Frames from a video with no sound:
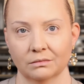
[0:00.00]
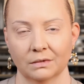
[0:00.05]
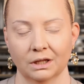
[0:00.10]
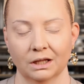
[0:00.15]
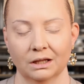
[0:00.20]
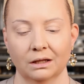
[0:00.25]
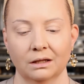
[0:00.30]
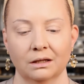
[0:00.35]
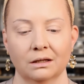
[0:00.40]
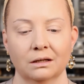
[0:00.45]

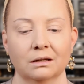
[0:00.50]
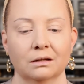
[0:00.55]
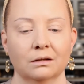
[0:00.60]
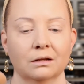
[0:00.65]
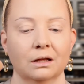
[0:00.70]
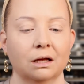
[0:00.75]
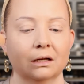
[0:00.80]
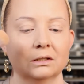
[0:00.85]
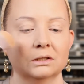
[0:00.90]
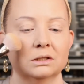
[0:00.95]
I like it
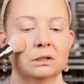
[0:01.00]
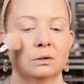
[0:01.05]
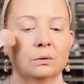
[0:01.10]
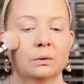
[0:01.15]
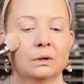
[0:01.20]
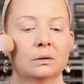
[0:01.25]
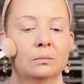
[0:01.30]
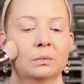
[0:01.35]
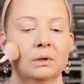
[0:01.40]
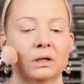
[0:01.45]
actually
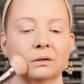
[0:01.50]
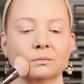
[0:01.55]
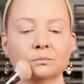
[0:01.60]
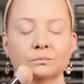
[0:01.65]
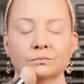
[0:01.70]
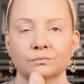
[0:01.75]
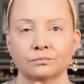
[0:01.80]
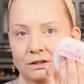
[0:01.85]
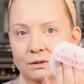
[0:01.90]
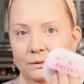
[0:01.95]
quite a bit.
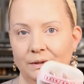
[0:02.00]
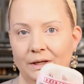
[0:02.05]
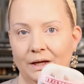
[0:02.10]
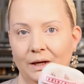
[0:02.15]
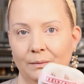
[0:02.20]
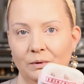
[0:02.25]
So now